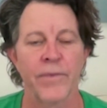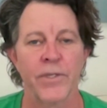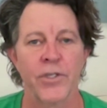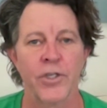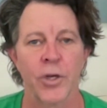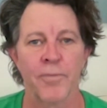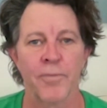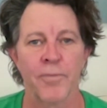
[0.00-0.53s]

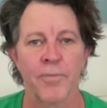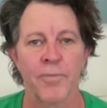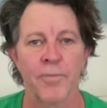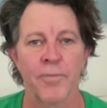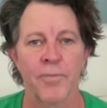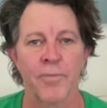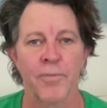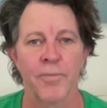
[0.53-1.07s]
chopped
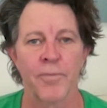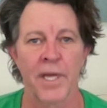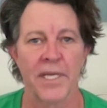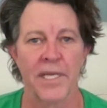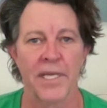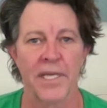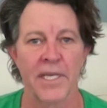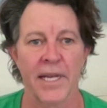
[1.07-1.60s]

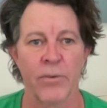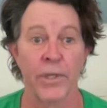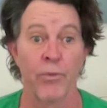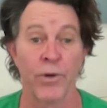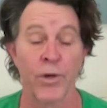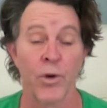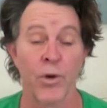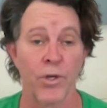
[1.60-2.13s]
that down.
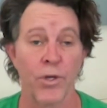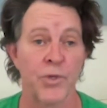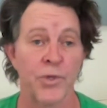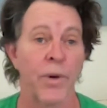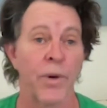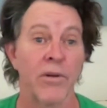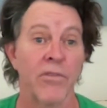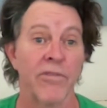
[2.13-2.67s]
We recorded
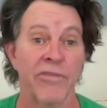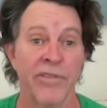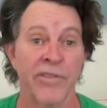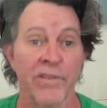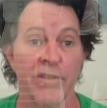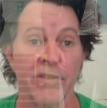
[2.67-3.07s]
12,